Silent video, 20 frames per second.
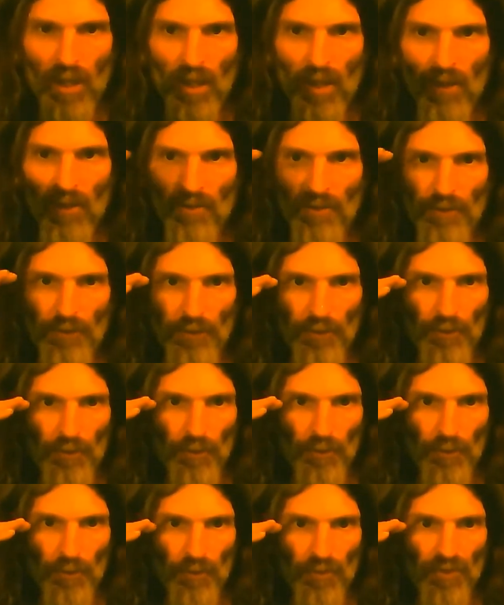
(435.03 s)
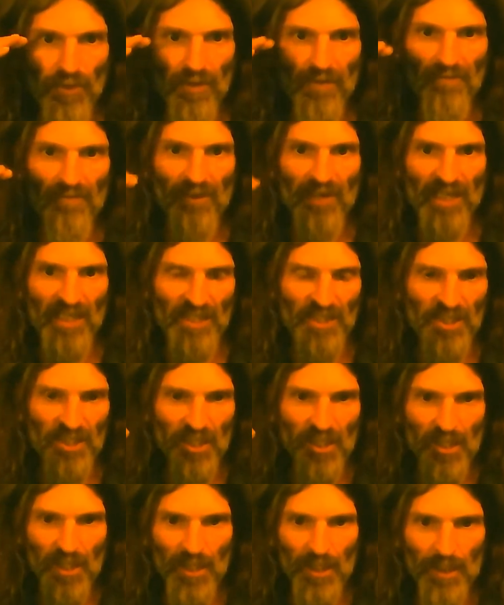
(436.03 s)
through the
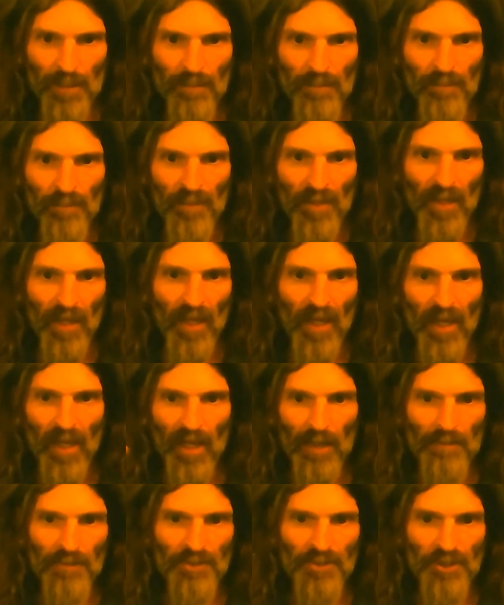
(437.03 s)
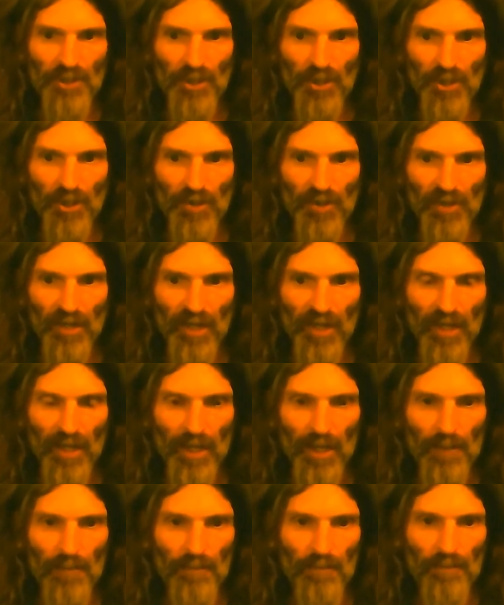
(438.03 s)
vision, and I'm sure that
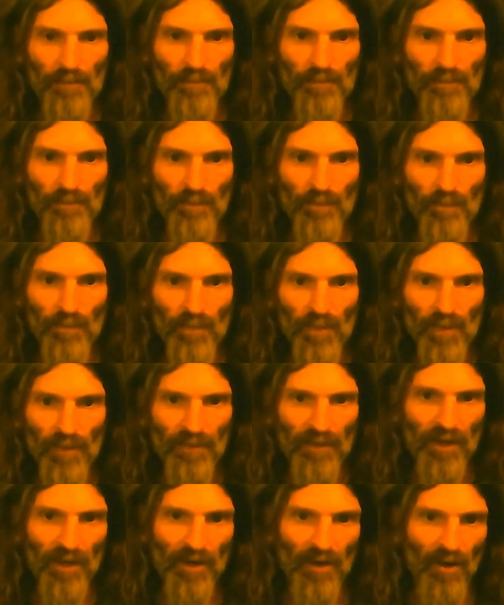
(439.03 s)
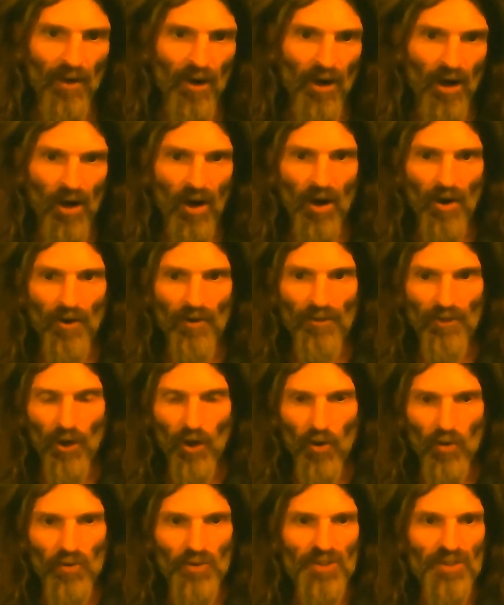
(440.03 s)
there are those